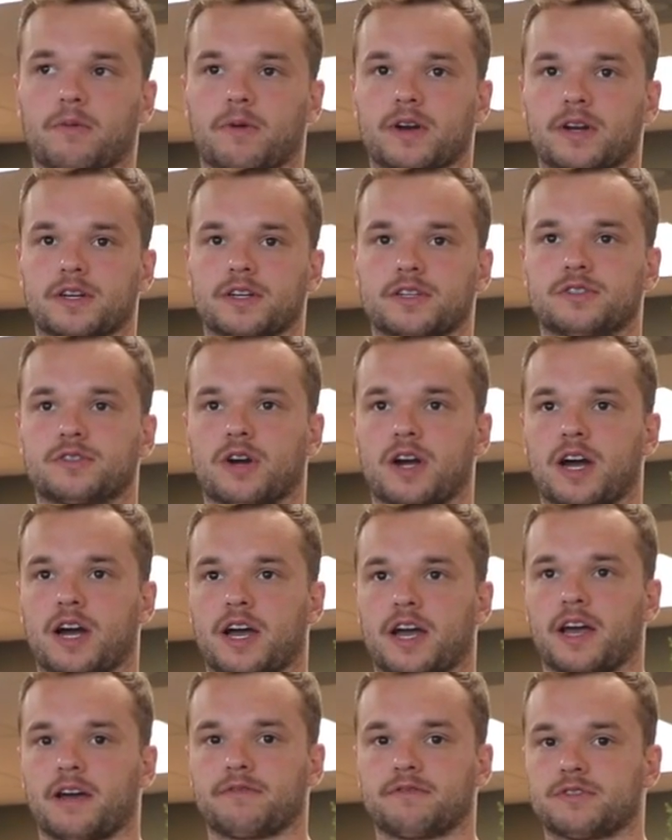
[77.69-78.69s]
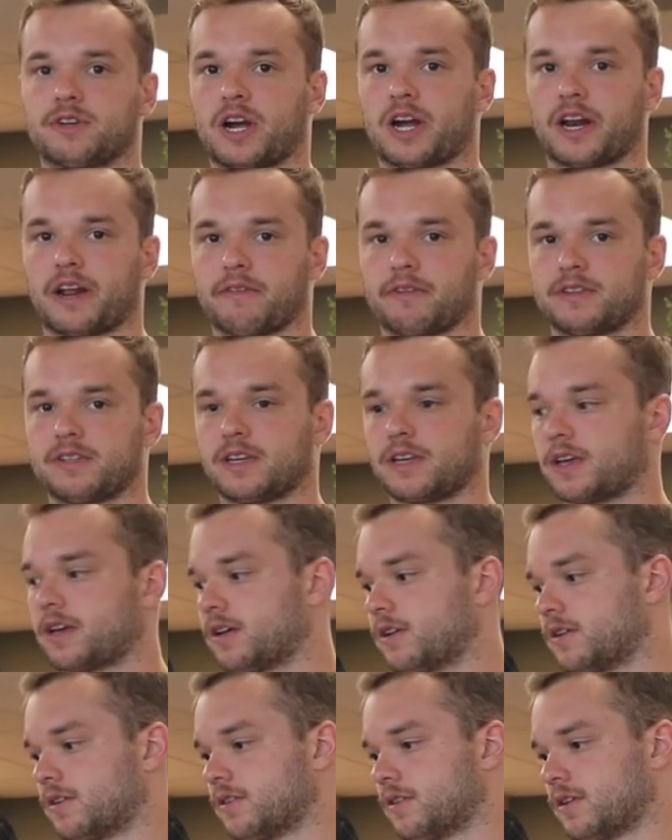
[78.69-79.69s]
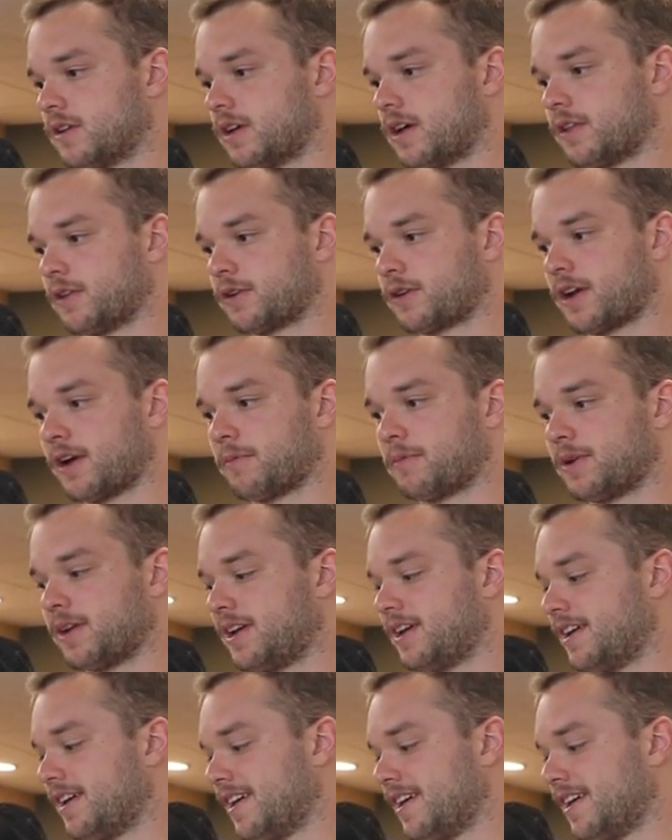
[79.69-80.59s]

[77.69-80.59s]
wanted to try. I've tried every single other company,